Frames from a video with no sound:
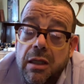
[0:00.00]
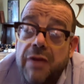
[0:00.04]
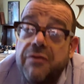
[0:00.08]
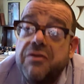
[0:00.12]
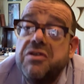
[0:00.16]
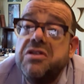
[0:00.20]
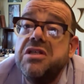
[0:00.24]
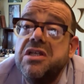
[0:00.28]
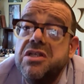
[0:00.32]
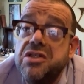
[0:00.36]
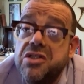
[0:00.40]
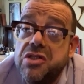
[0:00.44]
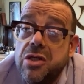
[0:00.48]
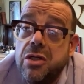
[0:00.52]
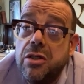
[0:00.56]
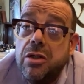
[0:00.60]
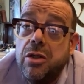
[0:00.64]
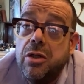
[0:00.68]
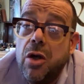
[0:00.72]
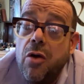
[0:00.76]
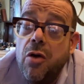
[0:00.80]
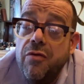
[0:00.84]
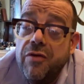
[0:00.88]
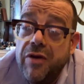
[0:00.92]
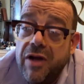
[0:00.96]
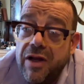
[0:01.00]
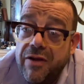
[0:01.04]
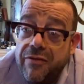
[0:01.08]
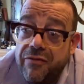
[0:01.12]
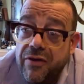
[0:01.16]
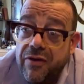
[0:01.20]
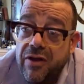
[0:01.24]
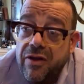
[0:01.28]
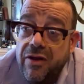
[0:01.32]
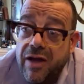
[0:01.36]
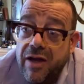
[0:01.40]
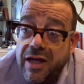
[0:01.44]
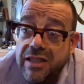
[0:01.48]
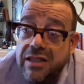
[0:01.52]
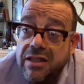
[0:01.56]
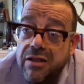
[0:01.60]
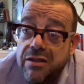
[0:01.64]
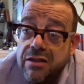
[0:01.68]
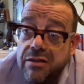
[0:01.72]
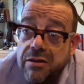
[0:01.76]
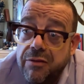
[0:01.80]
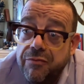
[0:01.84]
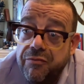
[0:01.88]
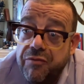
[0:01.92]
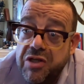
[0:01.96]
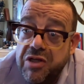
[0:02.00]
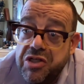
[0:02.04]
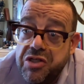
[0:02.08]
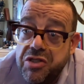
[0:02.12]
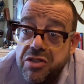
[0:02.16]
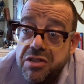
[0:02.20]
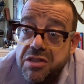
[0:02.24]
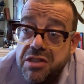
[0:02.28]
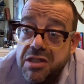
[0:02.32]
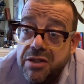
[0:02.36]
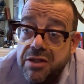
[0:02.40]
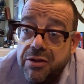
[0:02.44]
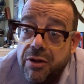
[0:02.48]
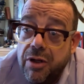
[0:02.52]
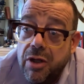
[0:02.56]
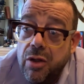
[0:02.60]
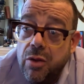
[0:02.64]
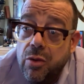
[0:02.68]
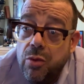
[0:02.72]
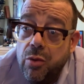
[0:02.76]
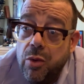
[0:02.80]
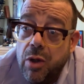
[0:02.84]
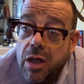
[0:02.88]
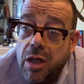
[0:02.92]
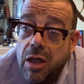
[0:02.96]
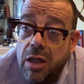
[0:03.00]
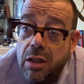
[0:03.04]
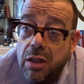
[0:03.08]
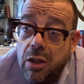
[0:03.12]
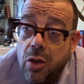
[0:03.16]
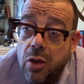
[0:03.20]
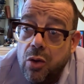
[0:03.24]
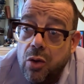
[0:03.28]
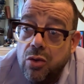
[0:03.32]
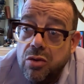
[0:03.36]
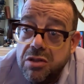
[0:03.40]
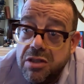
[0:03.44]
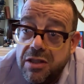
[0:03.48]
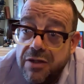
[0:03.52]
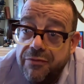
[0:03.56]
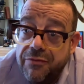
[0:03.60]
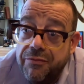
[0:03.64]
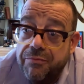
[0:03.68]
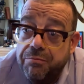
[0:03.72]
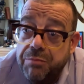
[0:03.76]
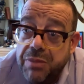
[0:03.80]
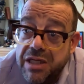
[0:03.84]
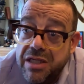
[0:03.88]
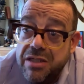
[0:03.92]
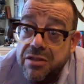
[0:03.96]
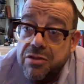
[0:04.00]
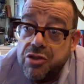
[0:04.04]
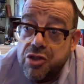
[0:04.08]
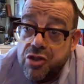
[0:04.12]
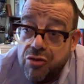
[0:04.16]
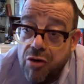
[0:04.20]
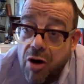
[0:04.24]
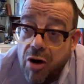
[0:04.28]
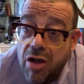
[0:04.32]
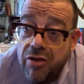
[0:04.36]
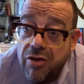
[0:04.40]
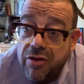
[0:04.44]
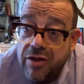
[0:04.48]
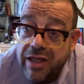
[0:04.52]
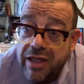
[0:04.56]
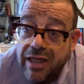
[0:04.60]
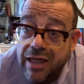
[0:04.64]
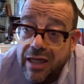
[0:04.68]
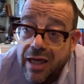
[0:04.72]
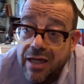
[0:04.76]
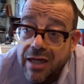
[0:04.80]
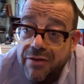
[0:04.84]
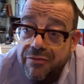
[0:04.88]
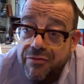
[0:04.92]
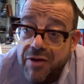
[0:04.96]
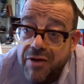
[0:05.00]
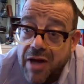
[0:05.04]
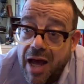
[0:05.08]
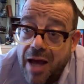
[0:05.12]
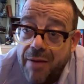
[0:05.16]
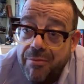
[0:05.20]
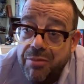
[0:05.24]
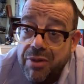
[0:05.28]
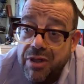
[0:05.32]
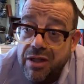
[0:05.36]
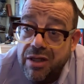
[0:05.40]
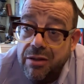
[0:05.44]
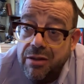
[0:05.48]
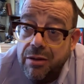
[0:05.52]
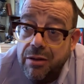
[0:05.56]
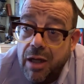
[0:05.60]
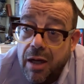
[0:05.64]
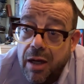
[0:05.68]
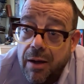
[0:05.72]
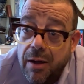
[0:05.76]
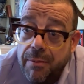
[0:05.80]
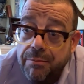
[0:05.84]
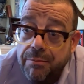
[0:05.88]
ever since COVID, I feel like the Vision Zero goals have been struggling and have not been.